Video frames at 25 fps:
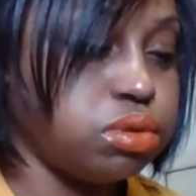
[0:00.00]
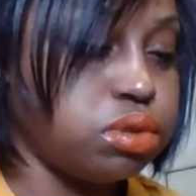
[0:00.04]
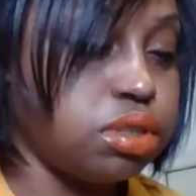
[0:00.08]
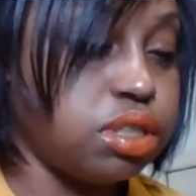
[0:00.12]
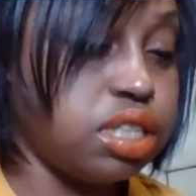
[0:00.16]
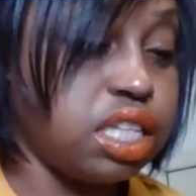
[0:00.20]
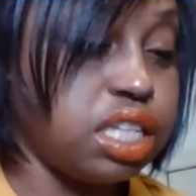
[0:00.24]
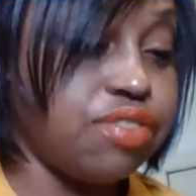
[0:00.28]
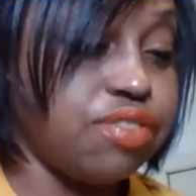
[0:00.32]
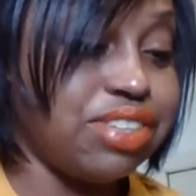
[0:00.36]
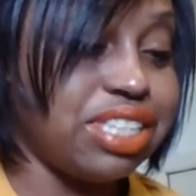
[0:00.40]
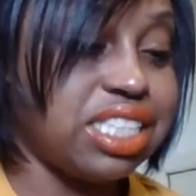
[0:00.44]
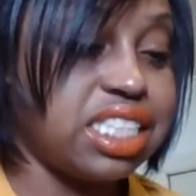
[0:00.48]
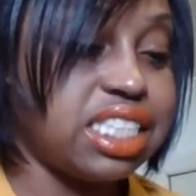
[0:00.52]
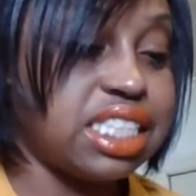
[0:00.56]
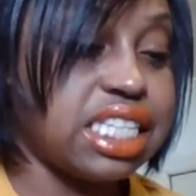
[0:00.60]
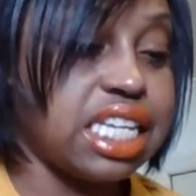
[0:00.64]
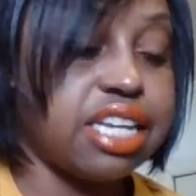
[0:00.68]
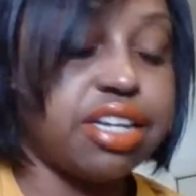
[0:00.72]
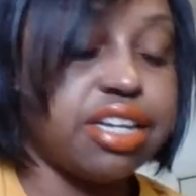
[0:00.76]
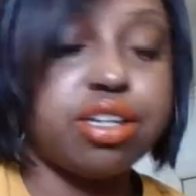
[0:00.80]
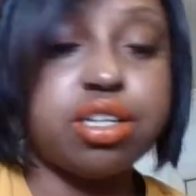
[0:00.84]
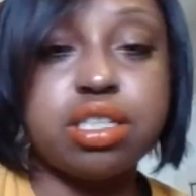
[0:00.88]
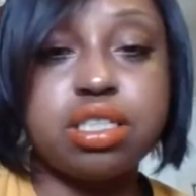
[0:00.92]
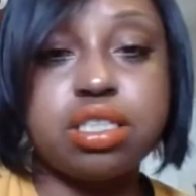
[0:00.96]
living
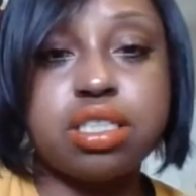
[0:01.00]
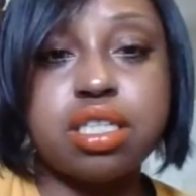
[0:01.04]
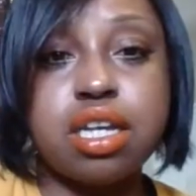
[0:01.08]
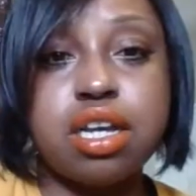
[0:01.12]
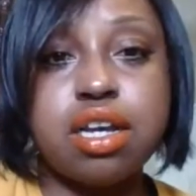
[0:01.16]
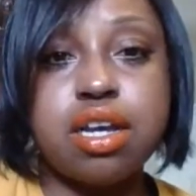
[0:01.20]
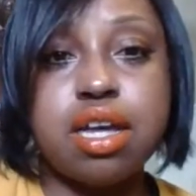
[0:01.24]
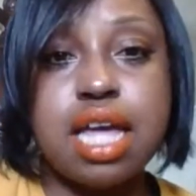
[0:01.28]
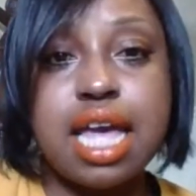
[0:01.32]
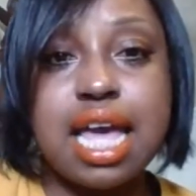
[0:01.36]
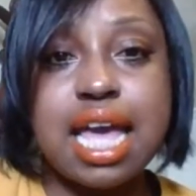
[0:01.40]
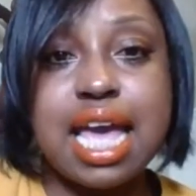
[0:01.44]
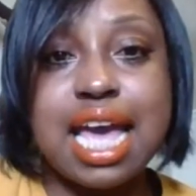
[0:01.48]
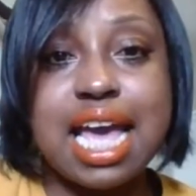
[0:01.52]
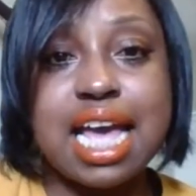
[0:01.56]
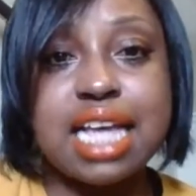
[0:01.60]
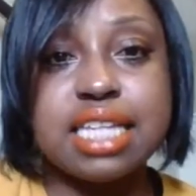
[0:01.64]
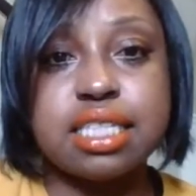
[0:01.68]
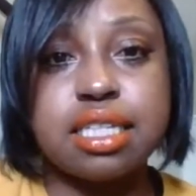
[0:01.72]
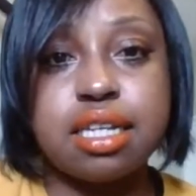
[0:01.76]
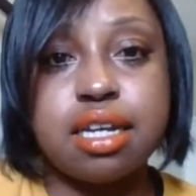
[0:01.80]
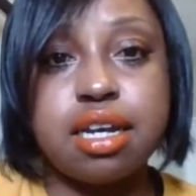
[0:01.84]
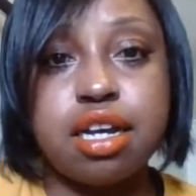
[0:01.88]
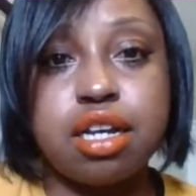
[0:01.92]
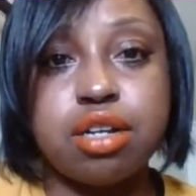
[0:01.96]
cells as
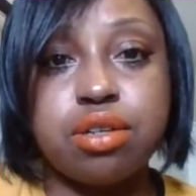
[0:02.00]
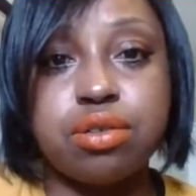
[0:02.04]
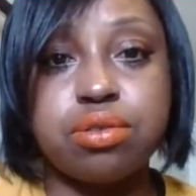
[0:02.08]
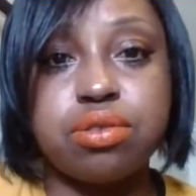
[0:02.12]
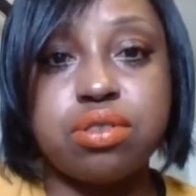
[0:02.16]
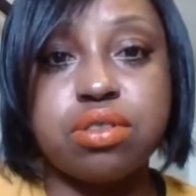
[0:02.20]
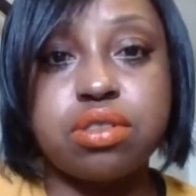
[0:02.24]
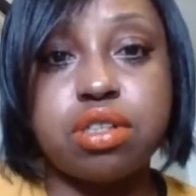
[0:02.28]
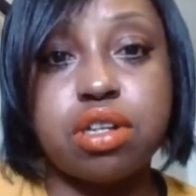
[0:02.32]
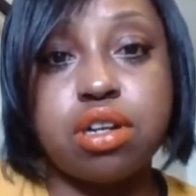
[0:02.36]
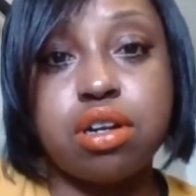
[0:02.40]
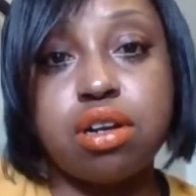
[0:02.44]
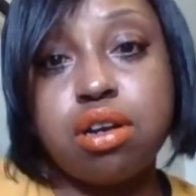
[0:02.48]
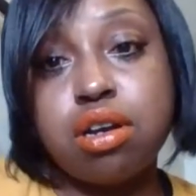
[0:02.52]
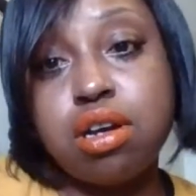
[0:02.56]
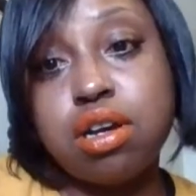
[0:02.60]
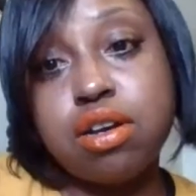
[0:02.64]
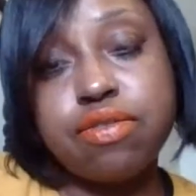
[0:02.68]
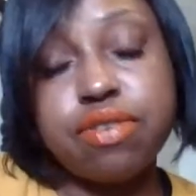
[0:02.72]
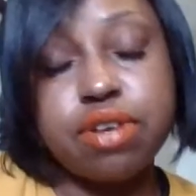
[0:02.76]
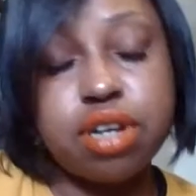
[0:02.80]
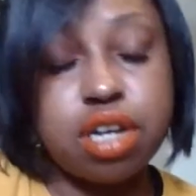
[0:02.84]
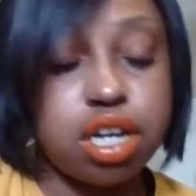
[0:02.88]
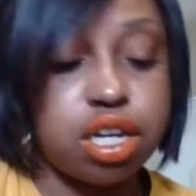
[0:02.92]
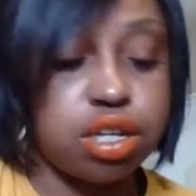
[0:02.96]
a host or
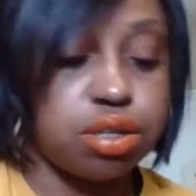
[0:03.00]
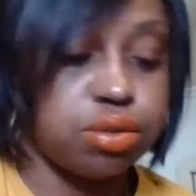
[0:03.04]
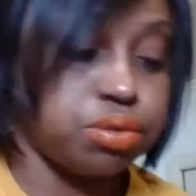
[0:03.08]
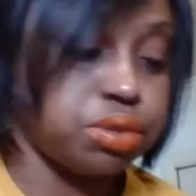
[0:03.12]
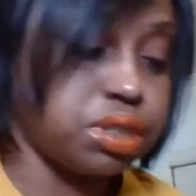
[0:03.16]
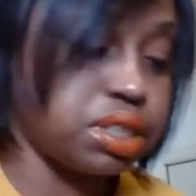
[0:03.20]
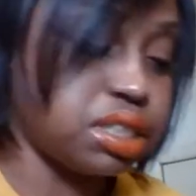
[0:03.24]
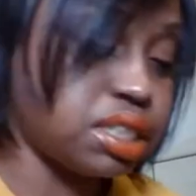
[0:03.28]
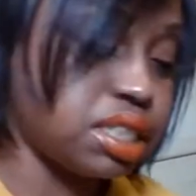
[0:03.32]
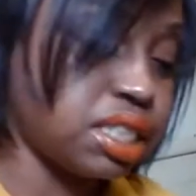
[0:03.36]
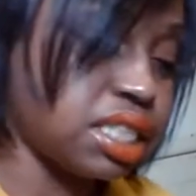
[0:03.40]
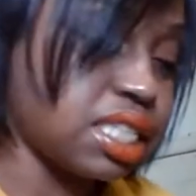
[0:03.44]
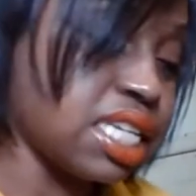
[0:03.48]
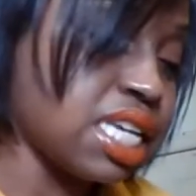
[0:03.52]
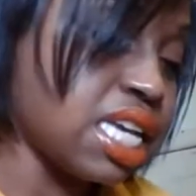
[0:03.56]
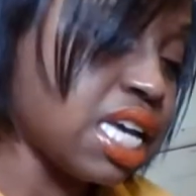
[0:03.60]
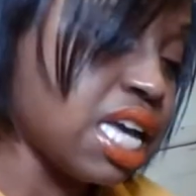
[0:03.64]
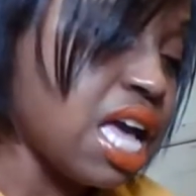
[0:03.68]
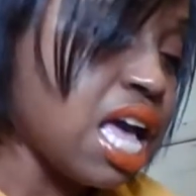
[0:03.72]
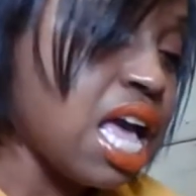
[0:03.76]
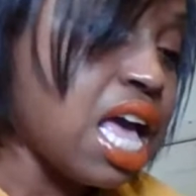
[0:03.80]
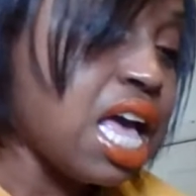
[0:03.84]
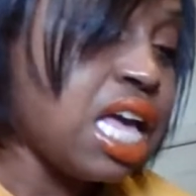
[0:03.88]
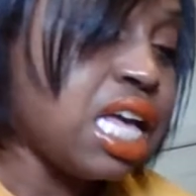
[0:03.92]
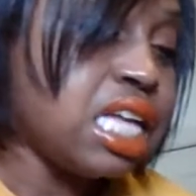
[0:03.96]
of a host.
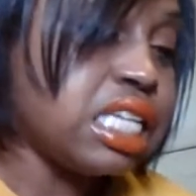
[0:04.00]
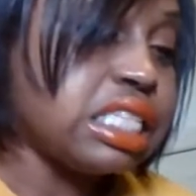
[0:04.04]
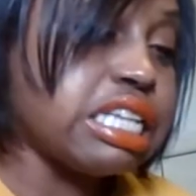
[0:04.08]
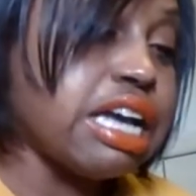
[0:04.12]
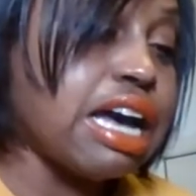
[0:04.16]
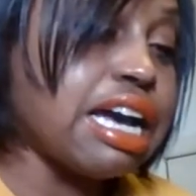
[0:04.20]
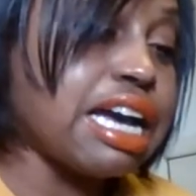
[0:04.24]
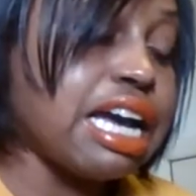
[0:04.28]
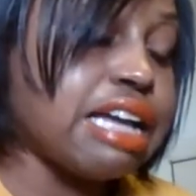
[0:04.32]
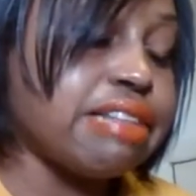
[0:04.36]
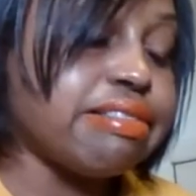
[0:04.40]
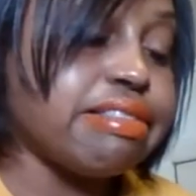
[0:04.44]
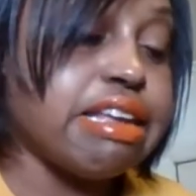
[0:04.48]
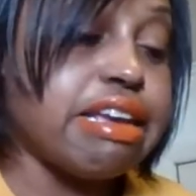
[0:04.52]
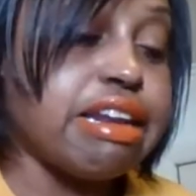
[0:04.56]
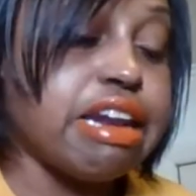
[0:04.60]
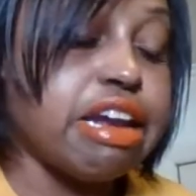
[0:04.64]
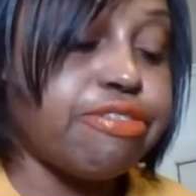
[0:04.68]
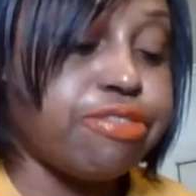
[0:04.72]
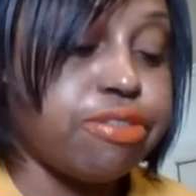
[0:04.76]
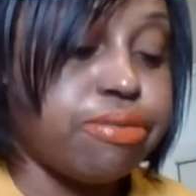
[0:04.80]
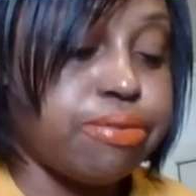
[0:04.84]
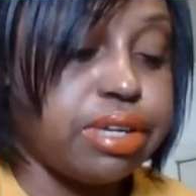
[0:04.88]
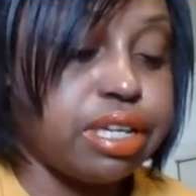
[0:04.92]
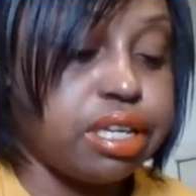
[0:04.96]
So I got that
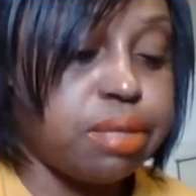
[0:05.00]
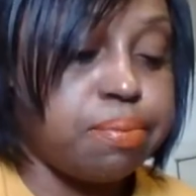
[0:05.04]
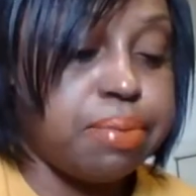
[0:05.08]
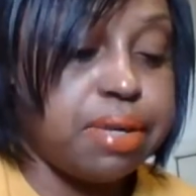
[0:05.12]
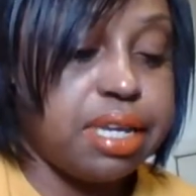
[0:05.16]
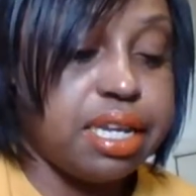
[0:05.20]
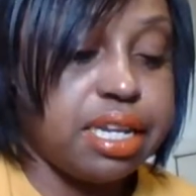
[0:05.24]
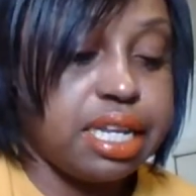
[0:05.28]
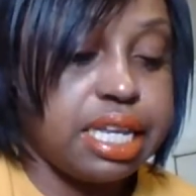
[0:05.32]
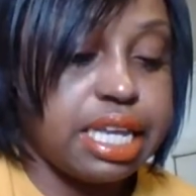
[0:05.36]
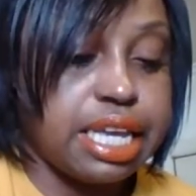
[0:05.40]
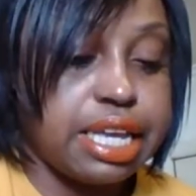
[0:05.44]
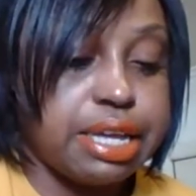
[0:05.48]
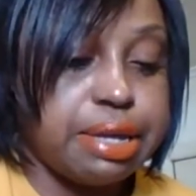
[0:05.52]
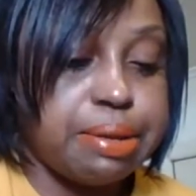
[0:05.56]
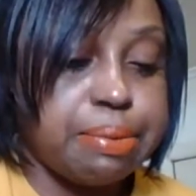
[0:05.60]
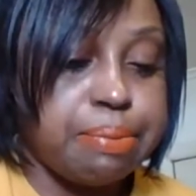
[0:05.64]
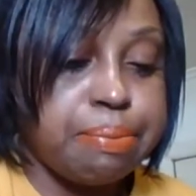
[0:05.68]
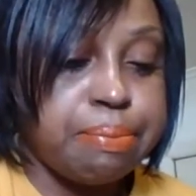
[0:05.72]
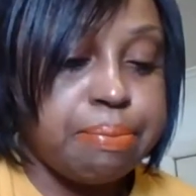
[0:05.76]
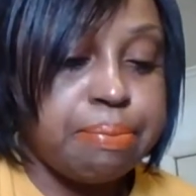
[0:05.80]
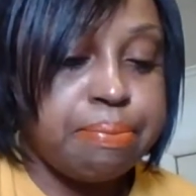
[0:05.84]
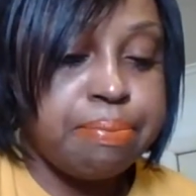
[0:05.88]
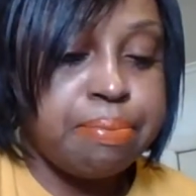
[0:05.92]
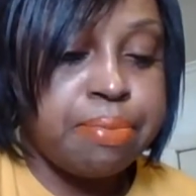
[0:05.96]
off of Wikipedia.
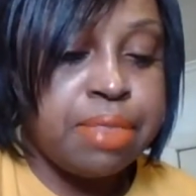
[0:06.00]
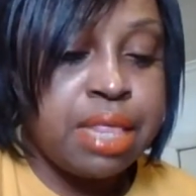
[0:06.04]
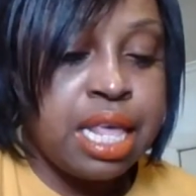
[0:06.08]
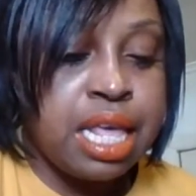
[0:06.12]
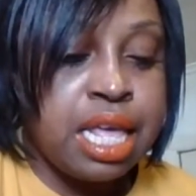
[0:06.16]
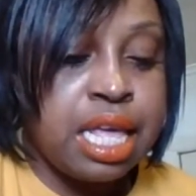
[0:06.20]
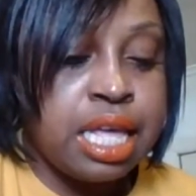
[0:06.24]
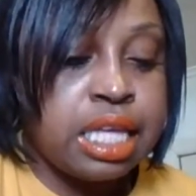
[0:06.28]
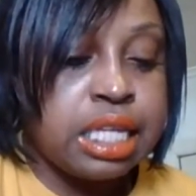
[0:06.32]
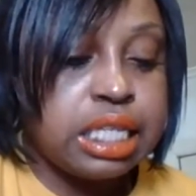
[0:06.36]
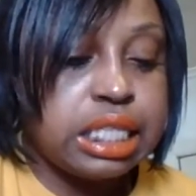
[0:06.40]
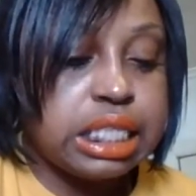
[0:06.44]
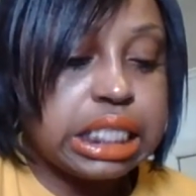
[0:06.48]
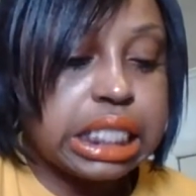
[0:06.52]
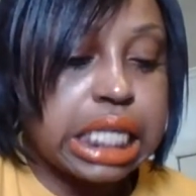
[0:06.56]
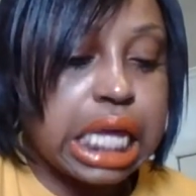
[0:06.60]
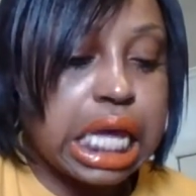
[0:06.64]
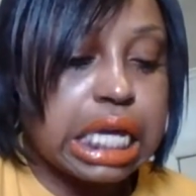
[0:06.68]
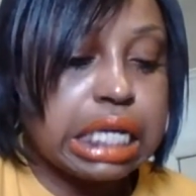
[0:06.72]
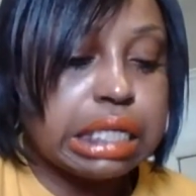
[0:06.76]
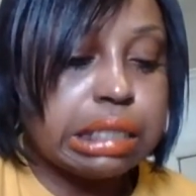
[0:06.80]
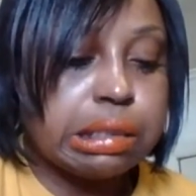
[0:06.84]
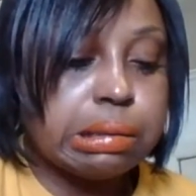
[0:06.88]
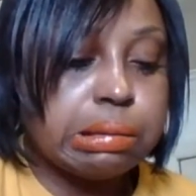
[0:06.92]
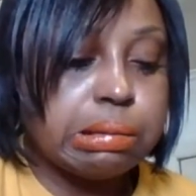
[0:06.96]

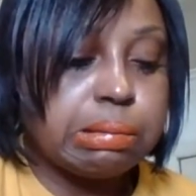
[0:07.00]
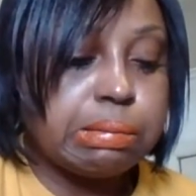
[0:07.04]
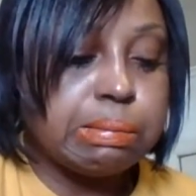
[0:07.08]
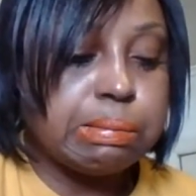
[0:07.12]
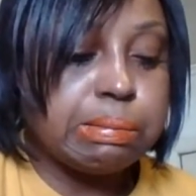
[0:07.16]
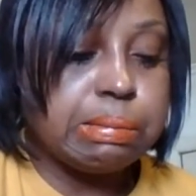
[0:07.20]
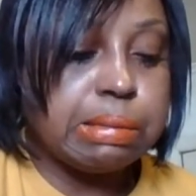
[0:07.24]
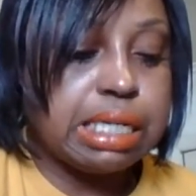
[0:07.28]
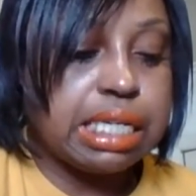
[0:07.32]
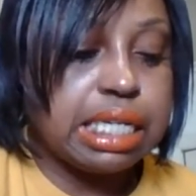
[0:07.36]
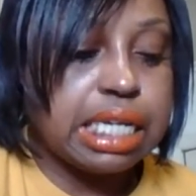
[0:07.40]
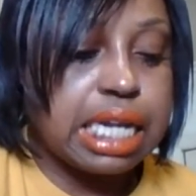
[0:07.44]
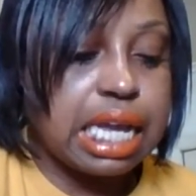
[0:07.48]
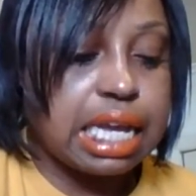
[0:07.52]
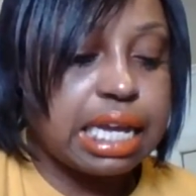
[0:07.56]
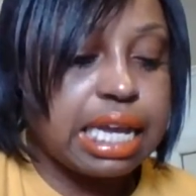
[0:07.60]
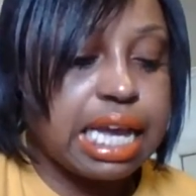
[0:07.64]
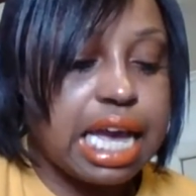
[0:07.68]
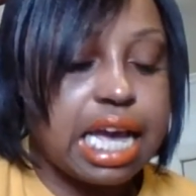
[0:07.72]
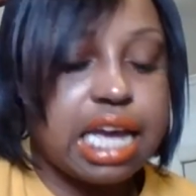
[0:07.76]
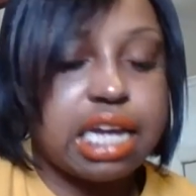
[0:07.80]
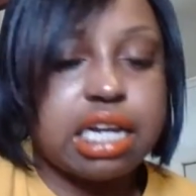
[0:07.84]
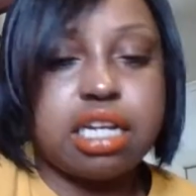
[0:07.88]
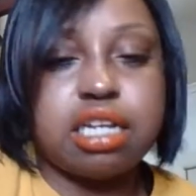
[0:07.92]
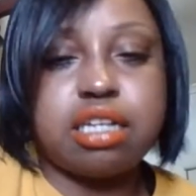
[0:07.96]
So when I
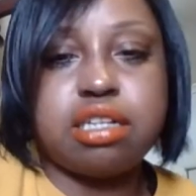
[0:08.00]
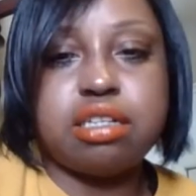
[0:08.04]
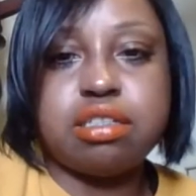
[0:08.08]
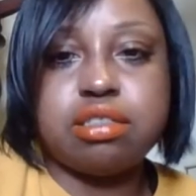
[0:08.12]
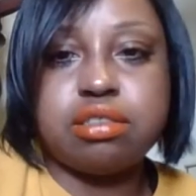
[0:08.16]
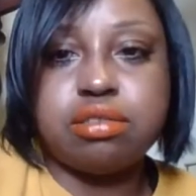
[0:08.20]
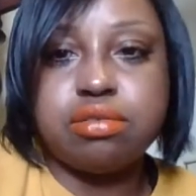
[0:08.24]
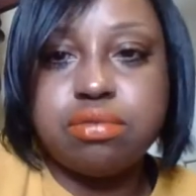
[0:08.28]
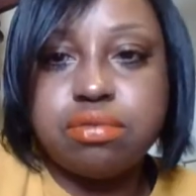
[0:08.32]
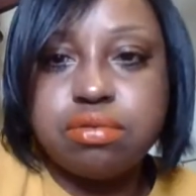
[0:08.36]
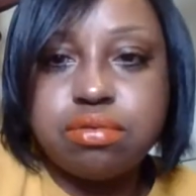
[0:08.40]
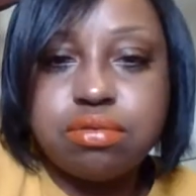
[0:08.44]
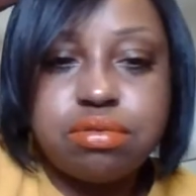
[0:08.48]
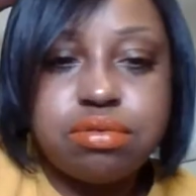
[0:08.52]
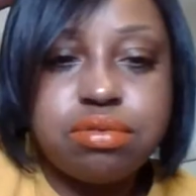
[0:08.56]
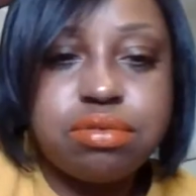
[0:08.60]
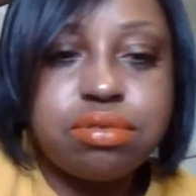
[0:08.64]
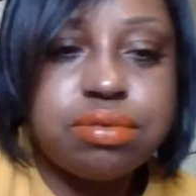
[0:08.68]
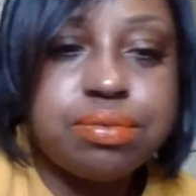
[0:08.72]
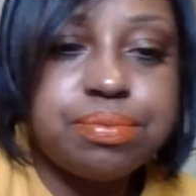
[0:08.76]
got on